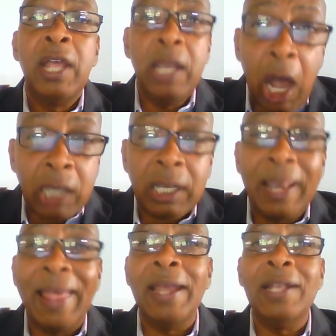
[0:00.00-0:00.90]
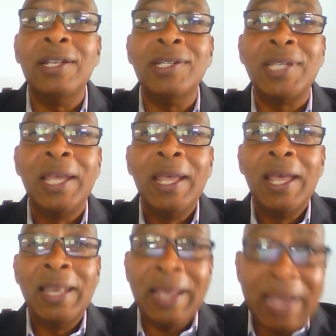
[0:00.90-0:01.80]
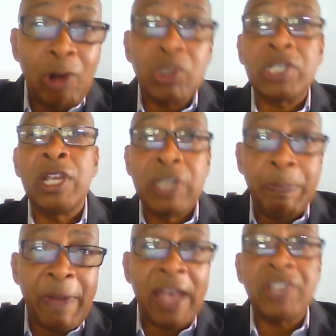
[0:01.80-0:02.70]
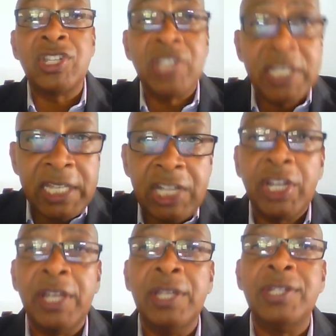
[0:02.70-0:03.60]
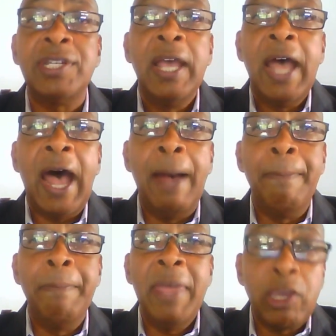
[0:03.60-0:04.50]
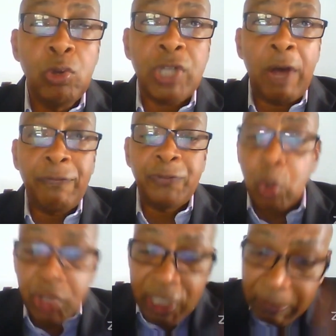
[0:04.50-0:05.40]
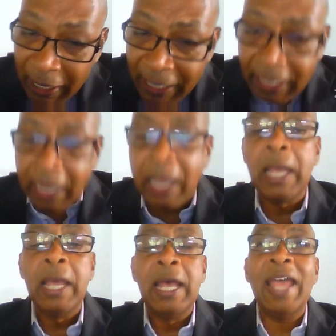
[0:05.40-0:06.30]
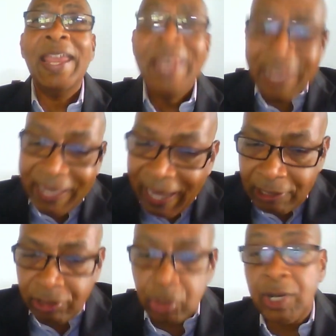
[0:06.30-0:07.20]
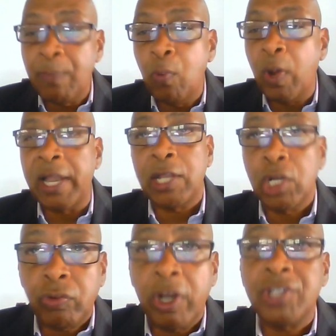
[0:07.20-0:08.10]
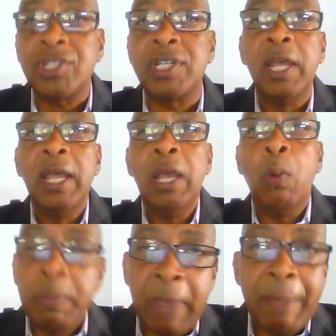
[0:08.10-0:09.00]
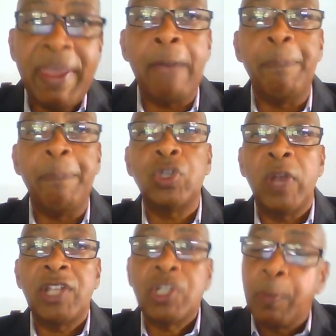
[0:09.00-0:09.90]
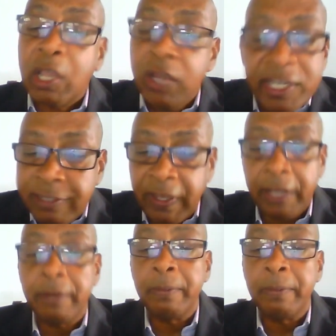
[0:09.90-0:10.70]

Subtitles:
the hotlines, the counselors, the pastors, the teachers. Make use of social media. Indicate to someone that you trust what might be happening so that somebody could intervene.